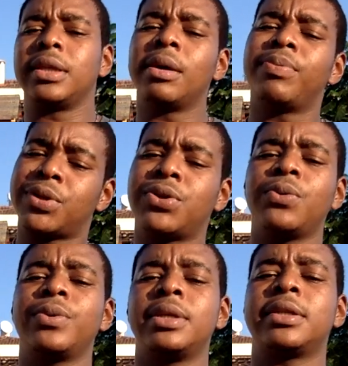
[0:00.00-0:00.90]
The number two
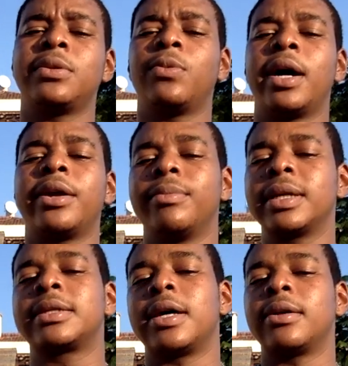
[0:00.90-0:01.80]
reason why your
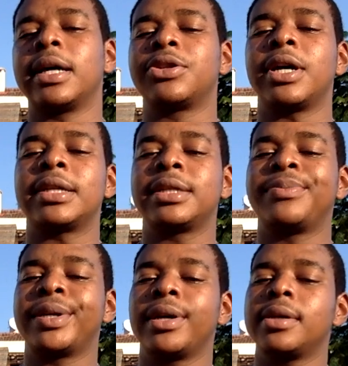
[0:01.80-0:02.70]
mix sound like trash is
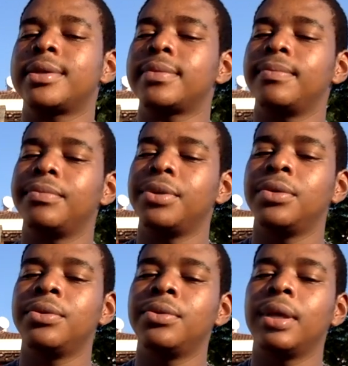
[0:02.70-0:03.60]
because
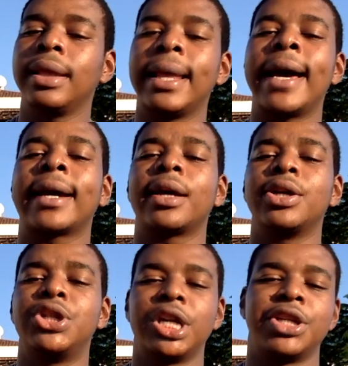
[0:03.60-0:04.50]
you lack
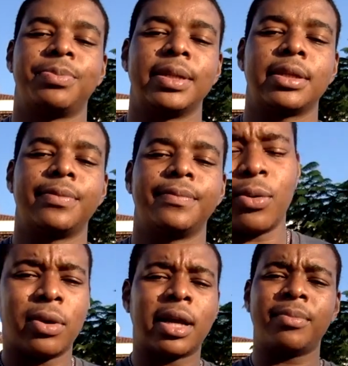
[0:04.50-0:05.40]
judgment.
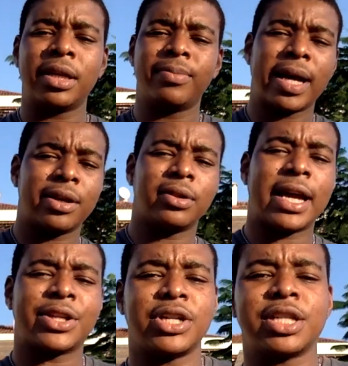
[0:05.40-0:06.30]
What I mean by you
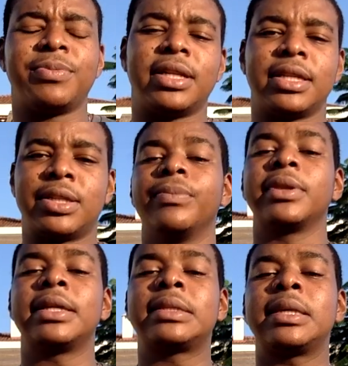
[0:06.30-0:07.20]
lack judgment is,
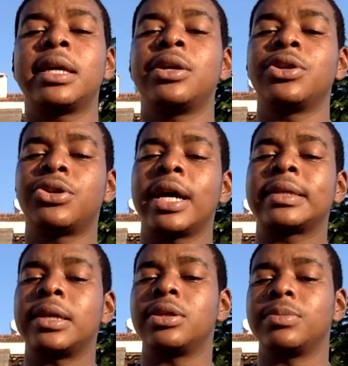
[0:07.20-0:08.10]
let's say your track
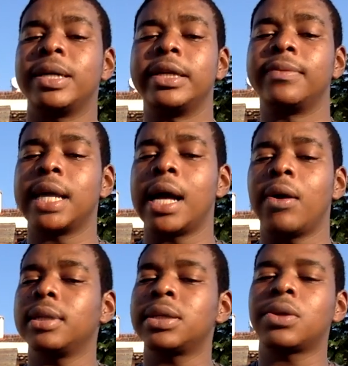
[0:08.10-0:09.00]
sounds muddy.
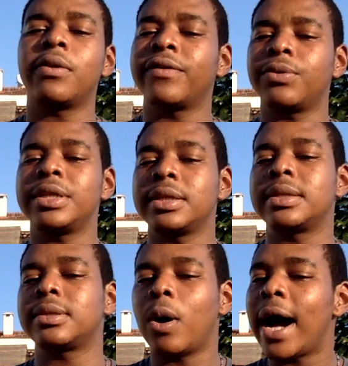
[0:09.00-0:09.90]
Now, let's go over the
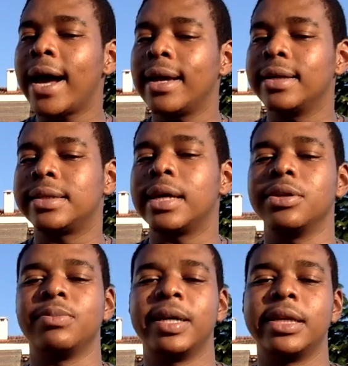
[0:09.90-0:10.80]
reasons why it
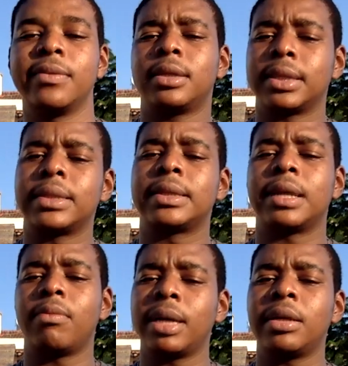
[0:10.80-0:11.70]
sounds muddy. Does it
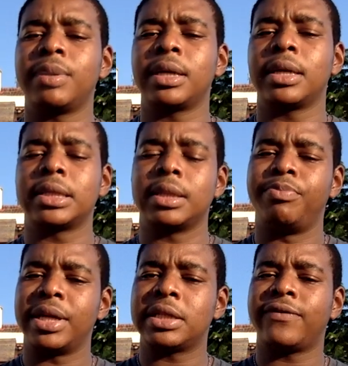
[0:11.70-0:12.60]
sound muddy because the
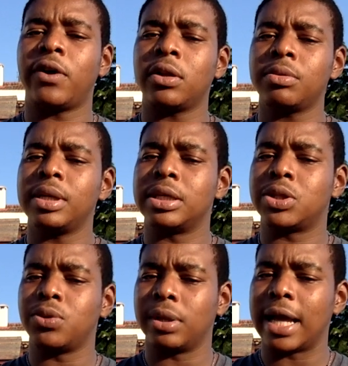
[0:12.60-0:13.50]
bass volume is
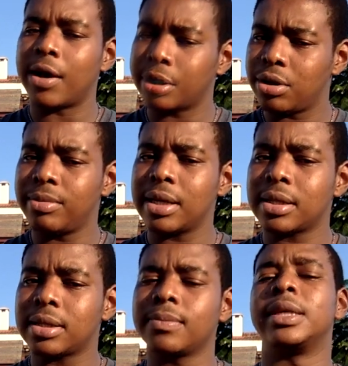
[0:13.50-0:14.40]
too loud in your
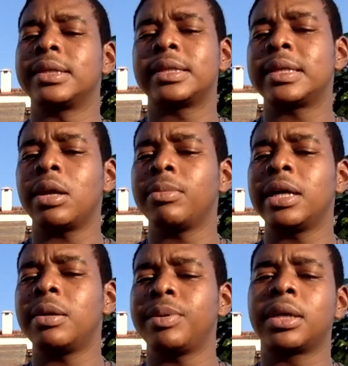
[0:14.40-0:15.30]
mix? Does it sound
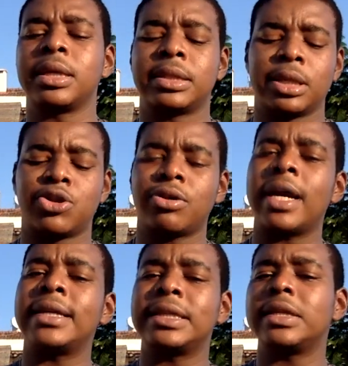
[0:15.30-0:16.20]
muddy because the
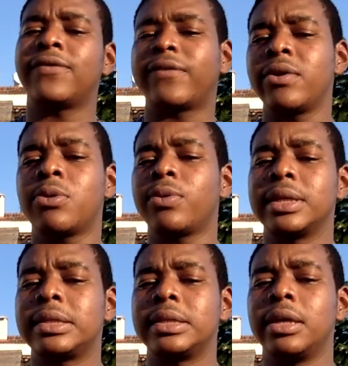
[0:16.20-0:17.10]
transient
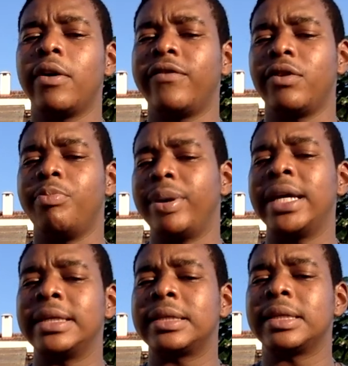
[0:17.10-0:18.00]
frequency of your
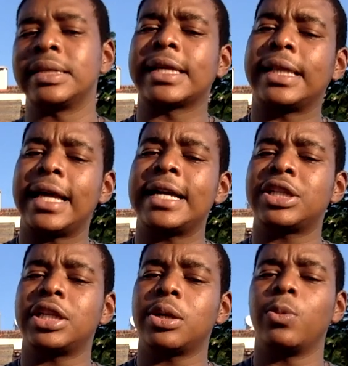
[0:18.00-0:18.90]
bass is
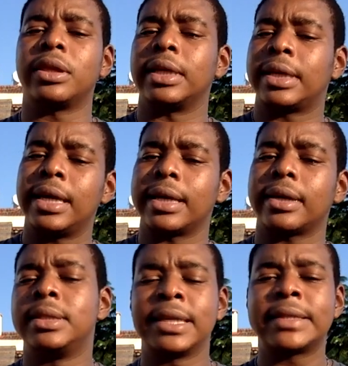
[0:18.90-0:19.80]
clashing with the
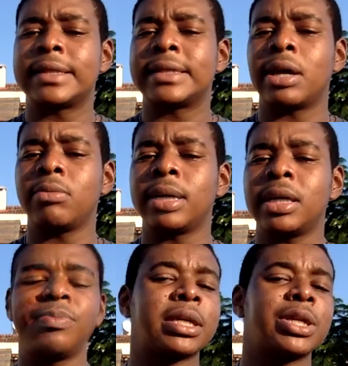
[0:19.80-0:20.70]
kick? Does it sound muddy
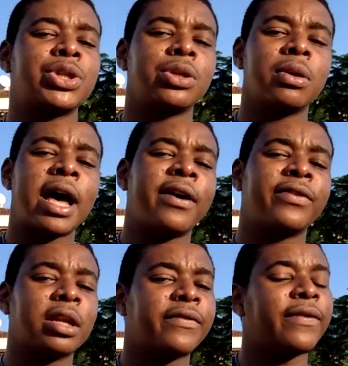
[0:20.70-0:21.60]
because you don't have
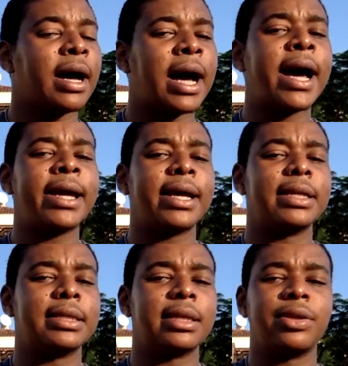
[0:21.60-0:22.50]
enough high
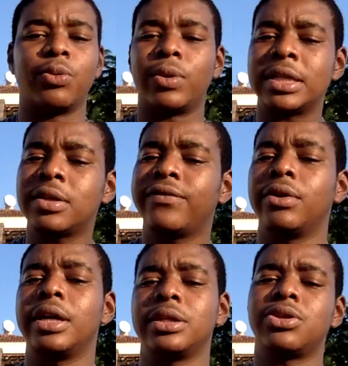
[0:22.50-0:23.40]
end in the rest of
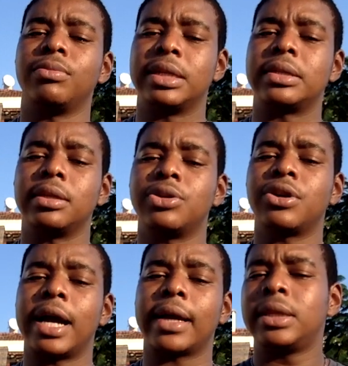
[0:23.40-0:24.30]
your instruments in the
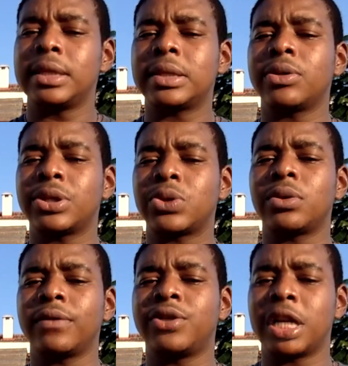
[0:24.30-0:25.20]
track? These are the sort
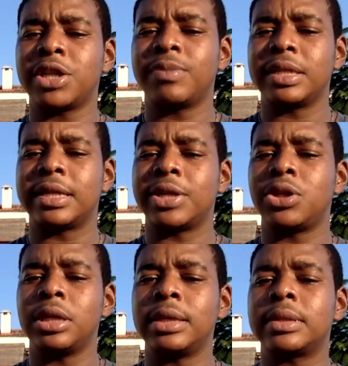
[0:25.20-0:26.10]
of judgments that
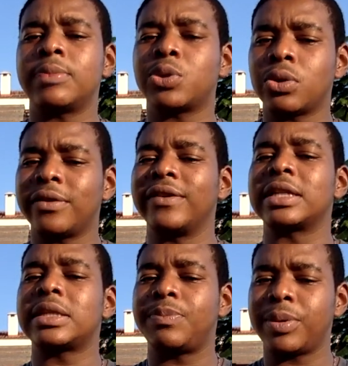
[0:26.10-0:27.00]
you need some sort of
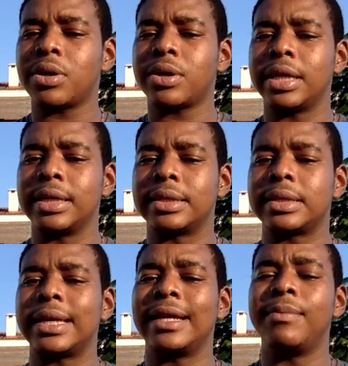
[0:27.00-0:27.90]

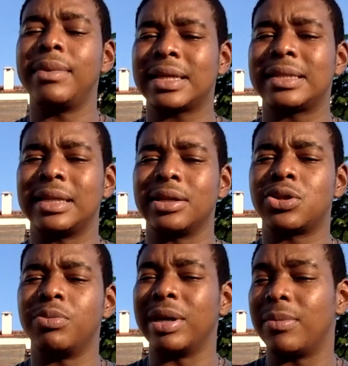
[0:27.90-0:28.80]
experience in mixing
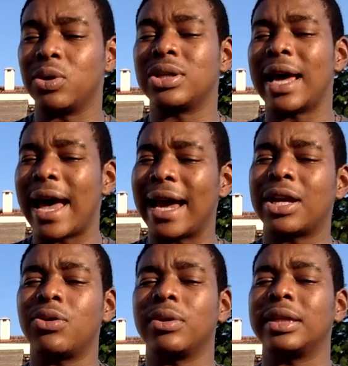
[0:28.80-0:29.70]
to be able to
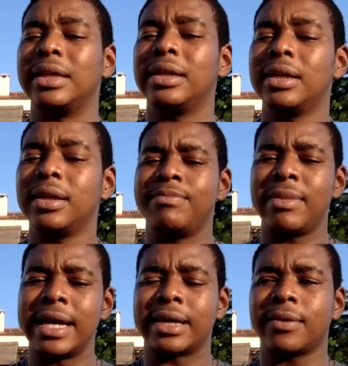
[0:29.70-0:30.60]
accurately
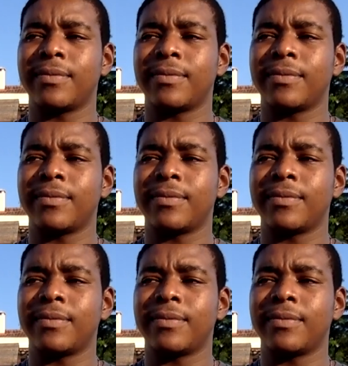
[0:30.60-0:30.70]
make.